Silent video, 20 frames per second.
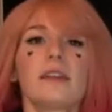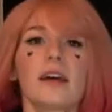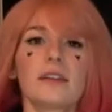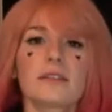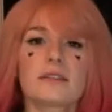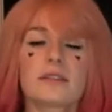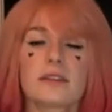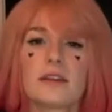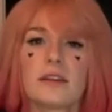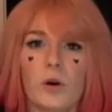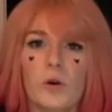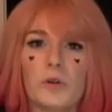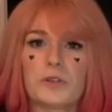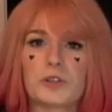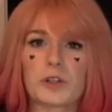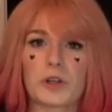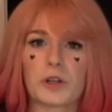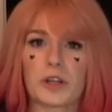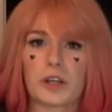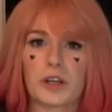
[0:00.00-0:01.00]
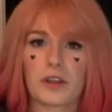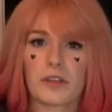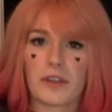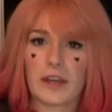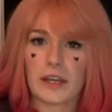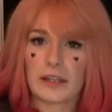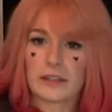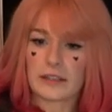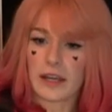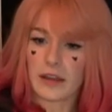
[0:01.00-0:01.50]
that holds your
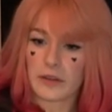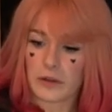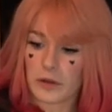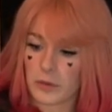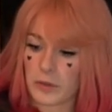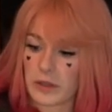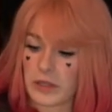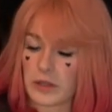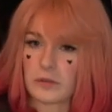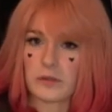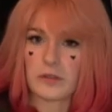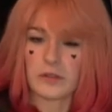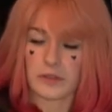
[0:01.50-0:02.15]
thing together when you